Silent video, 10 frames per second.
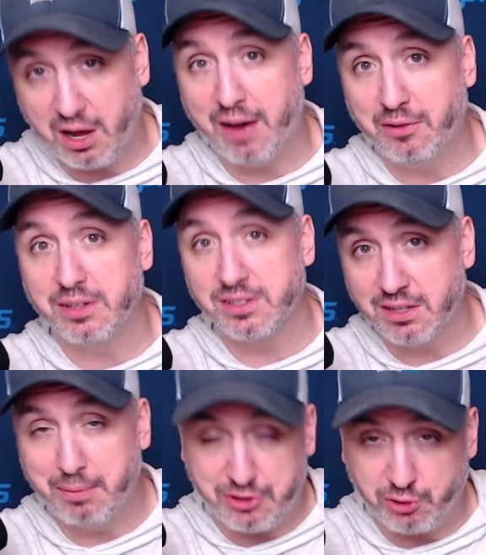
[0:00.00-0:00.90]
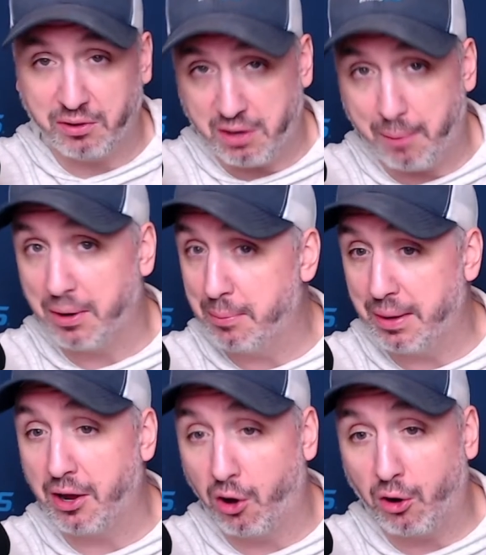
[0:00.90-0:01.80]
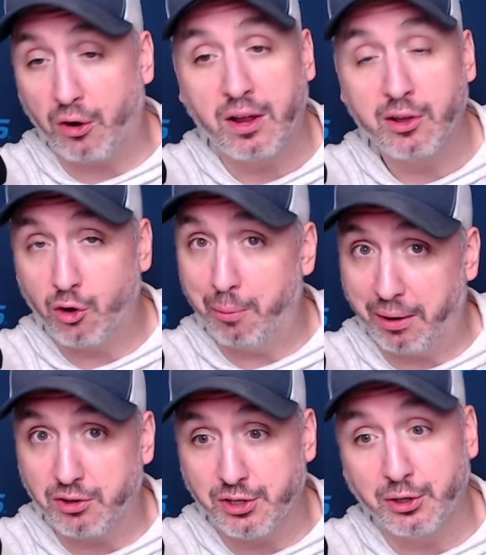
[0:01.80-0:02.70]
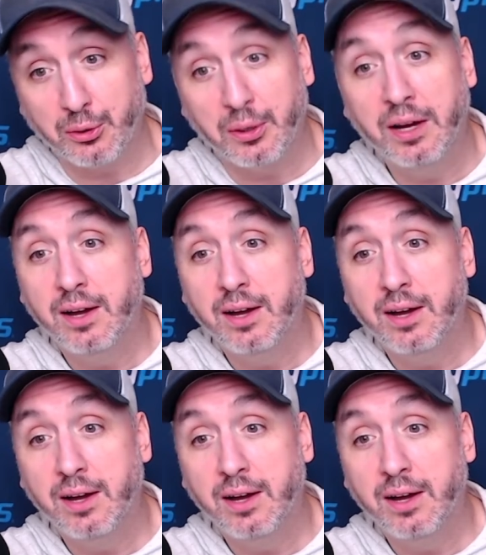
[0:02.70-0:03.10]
obviously Mitchell and company being hurt, Gobert too.